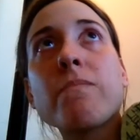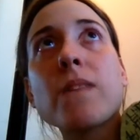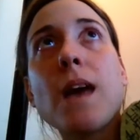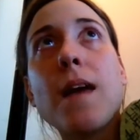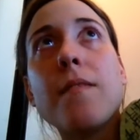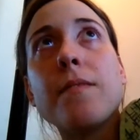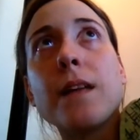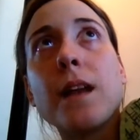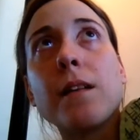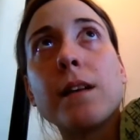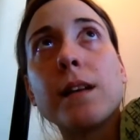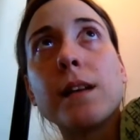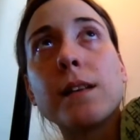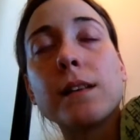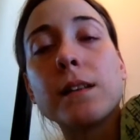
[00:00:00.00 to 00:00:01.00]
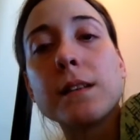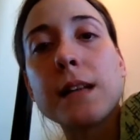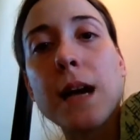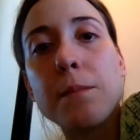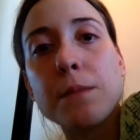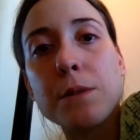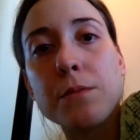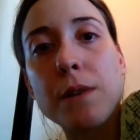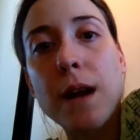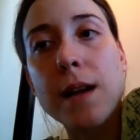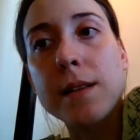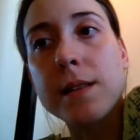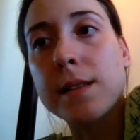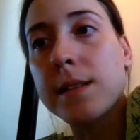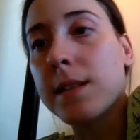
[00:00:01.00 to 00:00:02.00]
and then I'll get a little time to
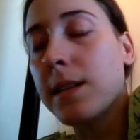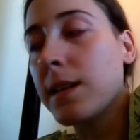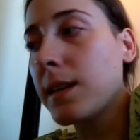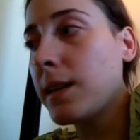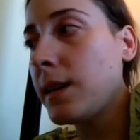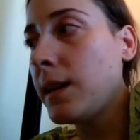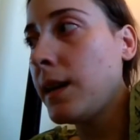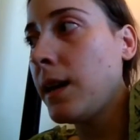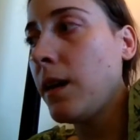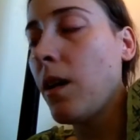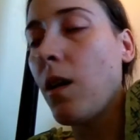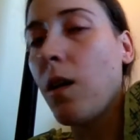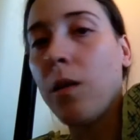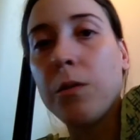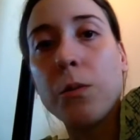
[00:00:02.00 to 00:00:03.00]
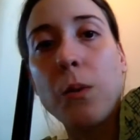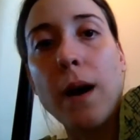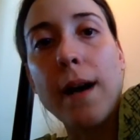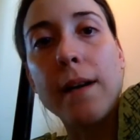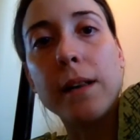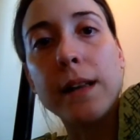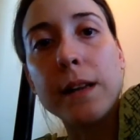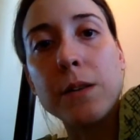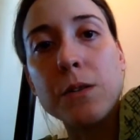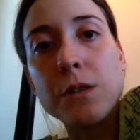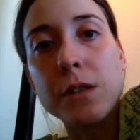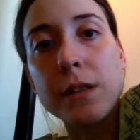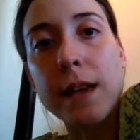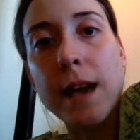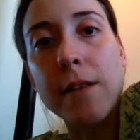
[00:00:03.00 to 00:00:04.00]
rest. All the while, I
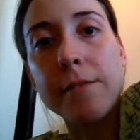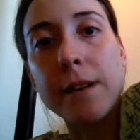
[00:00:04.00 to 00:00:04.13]
usually have an